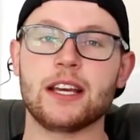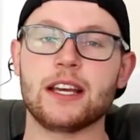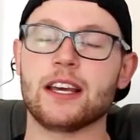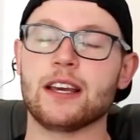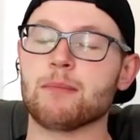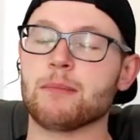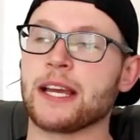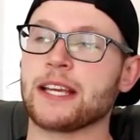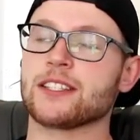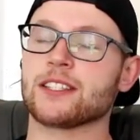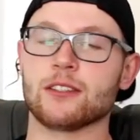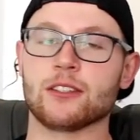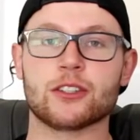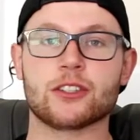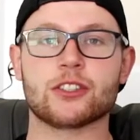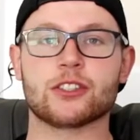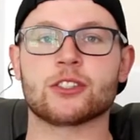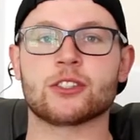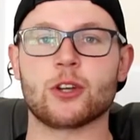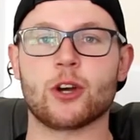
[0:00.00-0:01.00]
it makes it look
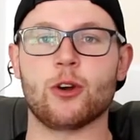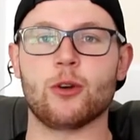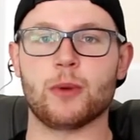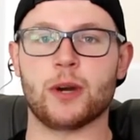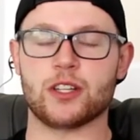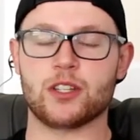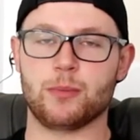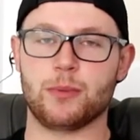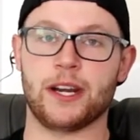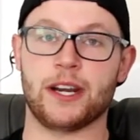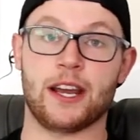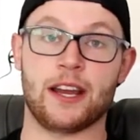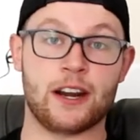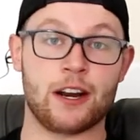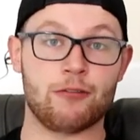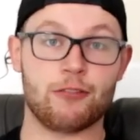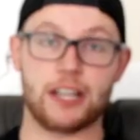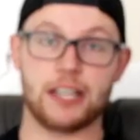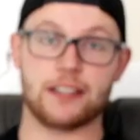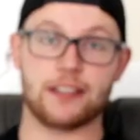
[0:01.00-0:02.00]
so much better, and I
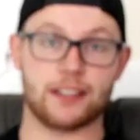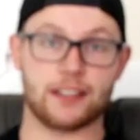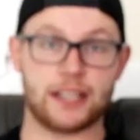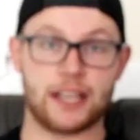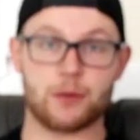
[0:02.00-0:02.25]
really think